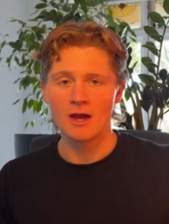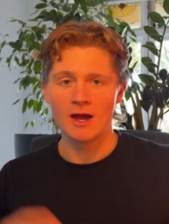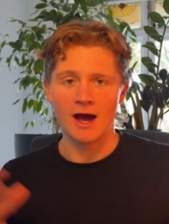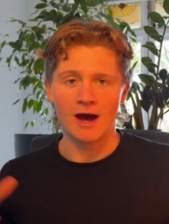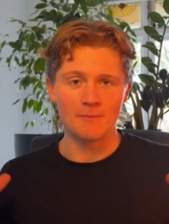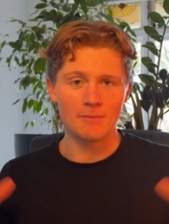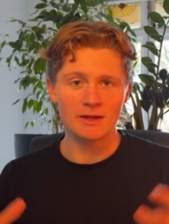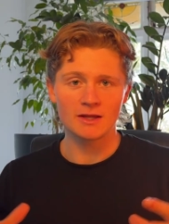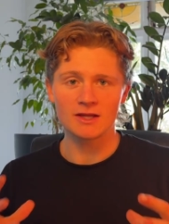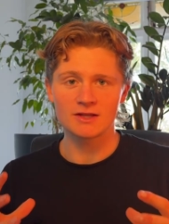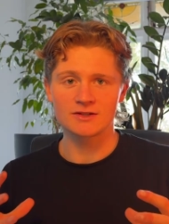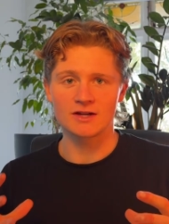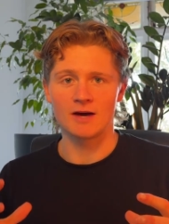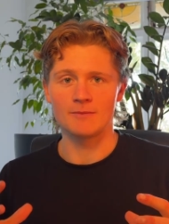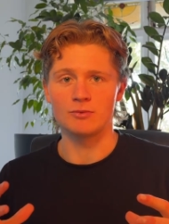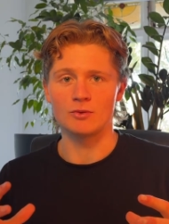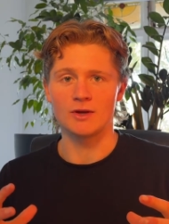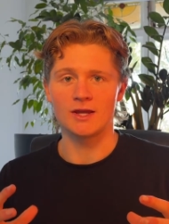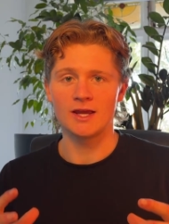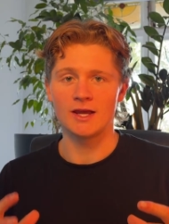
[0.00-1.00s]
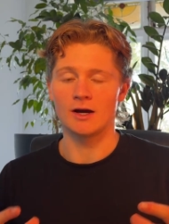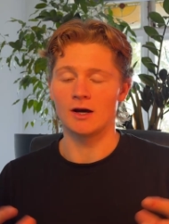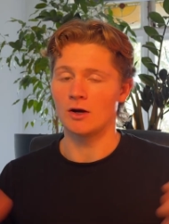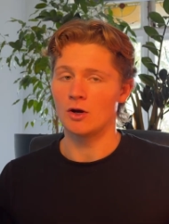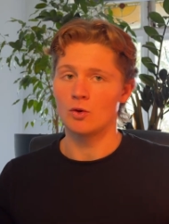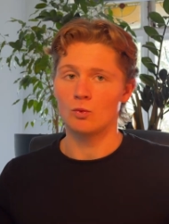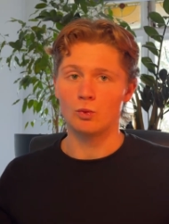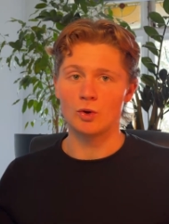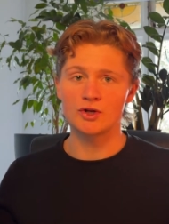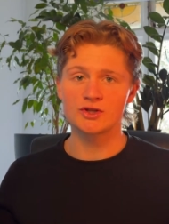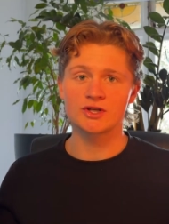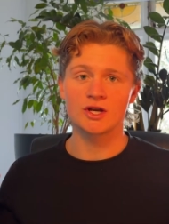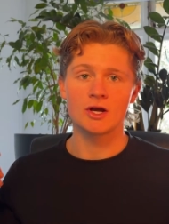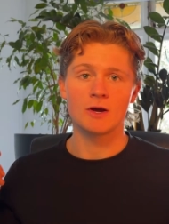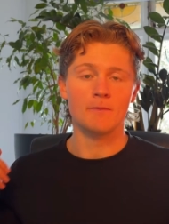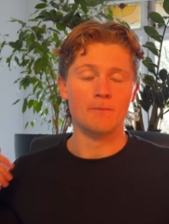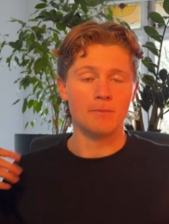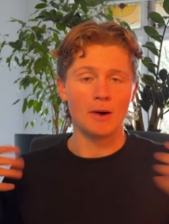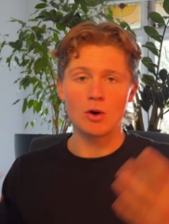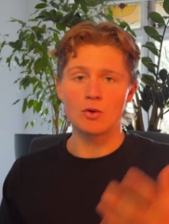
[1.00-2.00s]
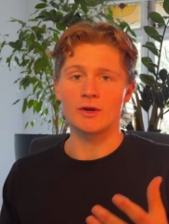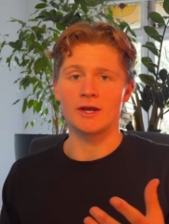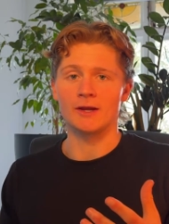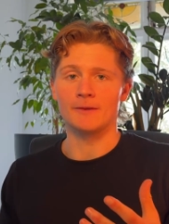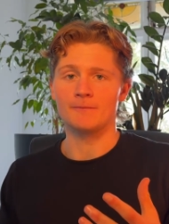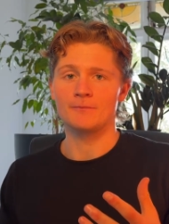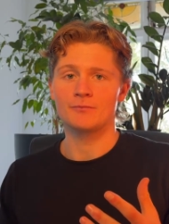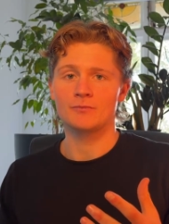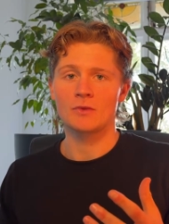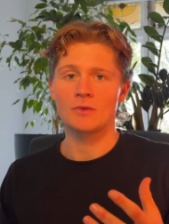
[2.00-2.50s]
A big example here was bulking.